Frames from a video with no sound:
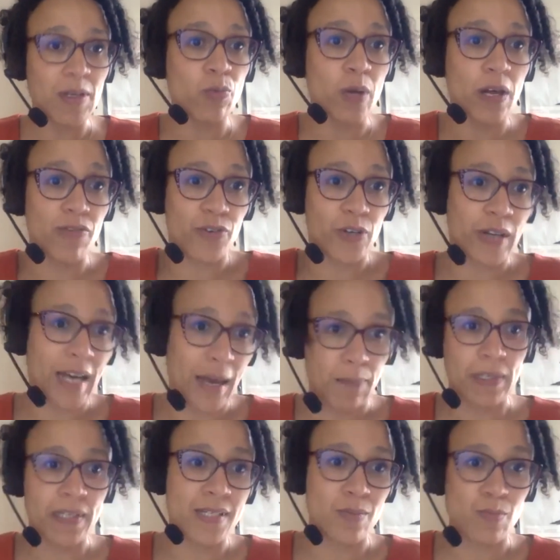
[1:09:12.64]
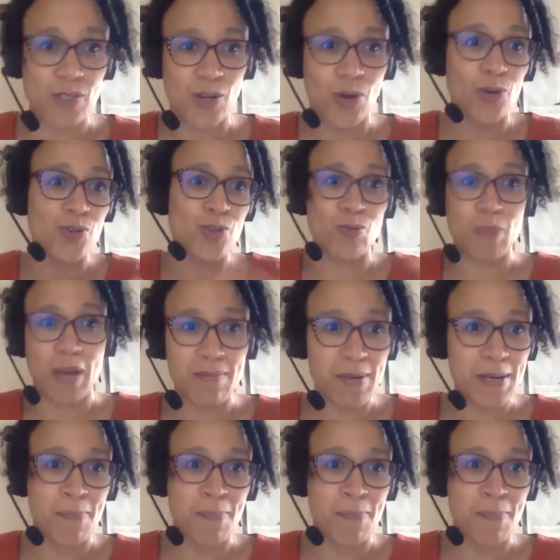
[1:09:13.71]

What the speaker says: welfare capitalism is also maybe